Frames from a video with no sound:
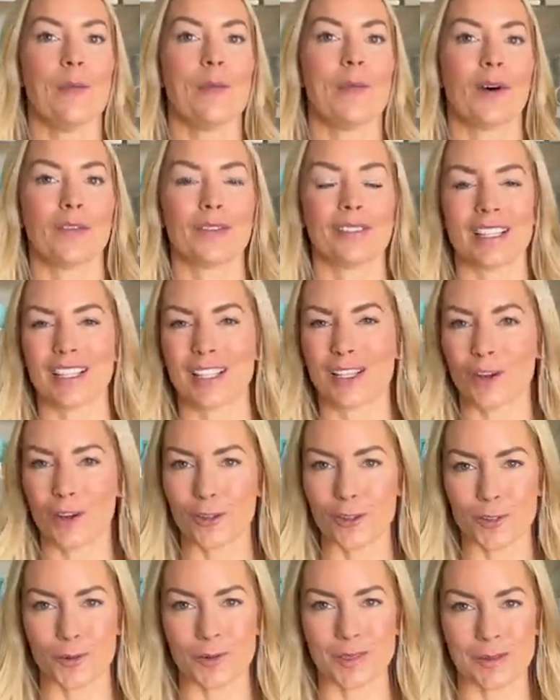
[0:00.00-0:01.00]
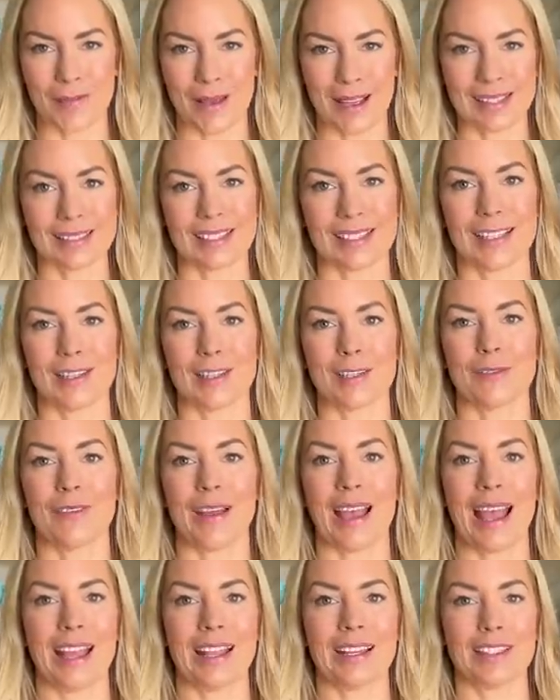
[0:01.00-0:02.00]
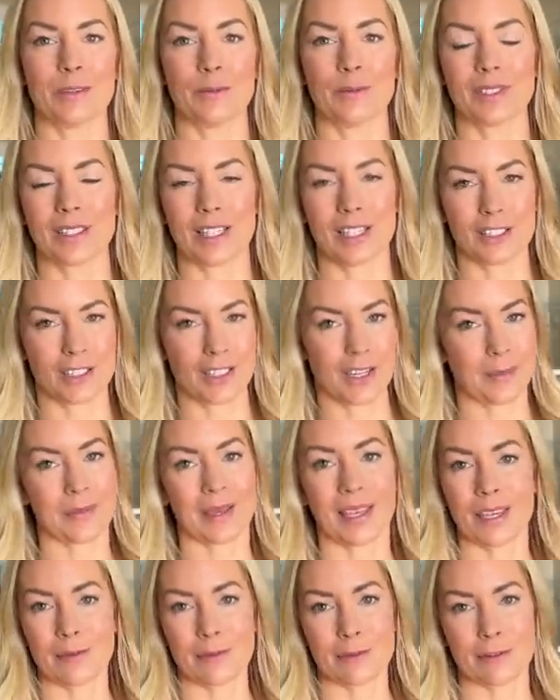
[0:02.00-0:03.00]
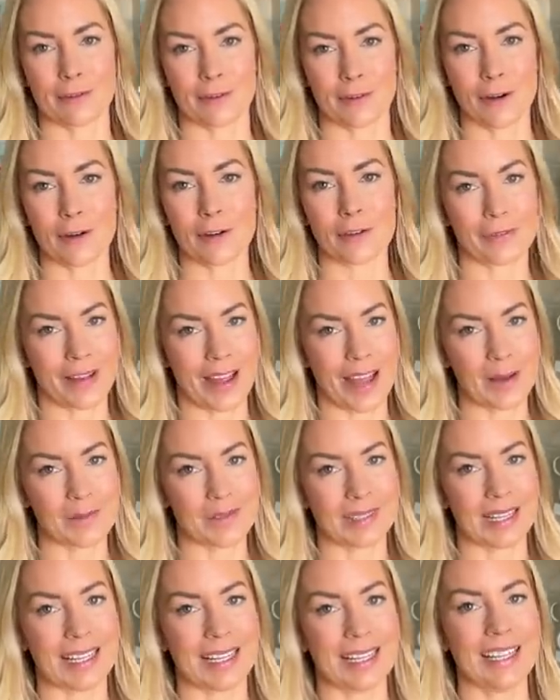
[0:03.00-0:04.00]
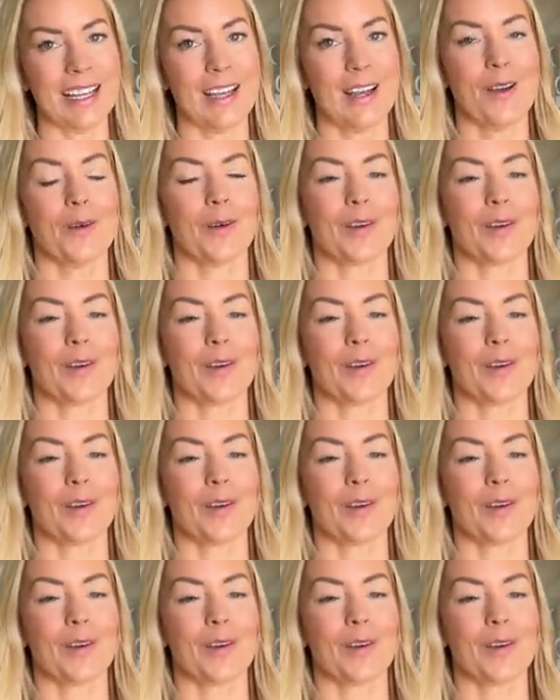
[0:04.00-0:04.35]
but obviously the cost was massive and it was such an upheaval for our family.